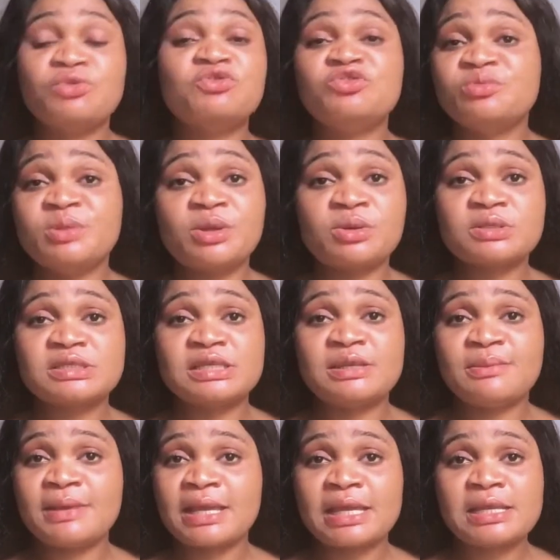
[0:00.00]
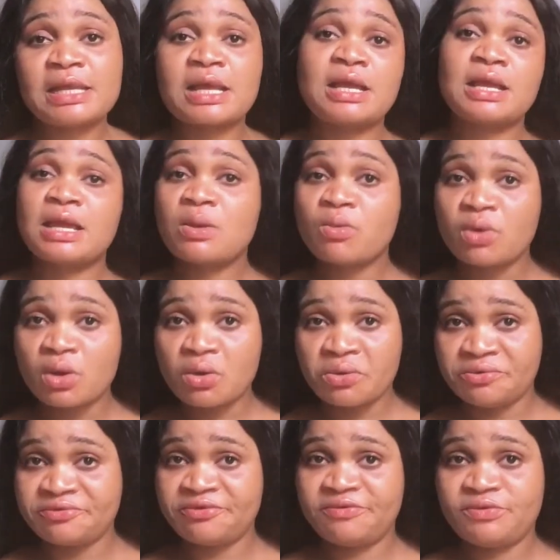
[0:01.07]
numerous in the market that can get one
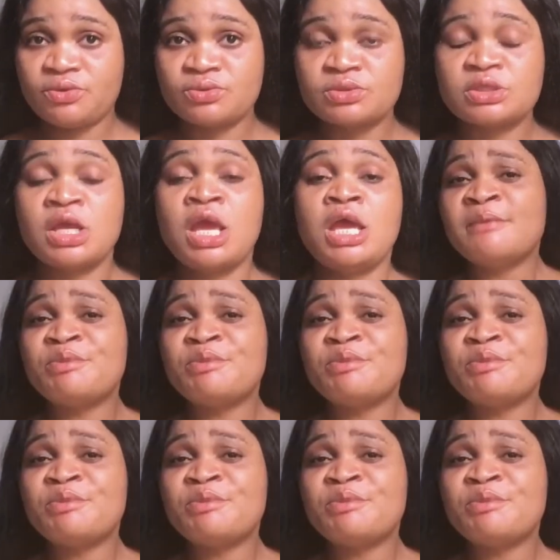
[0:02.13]
confused.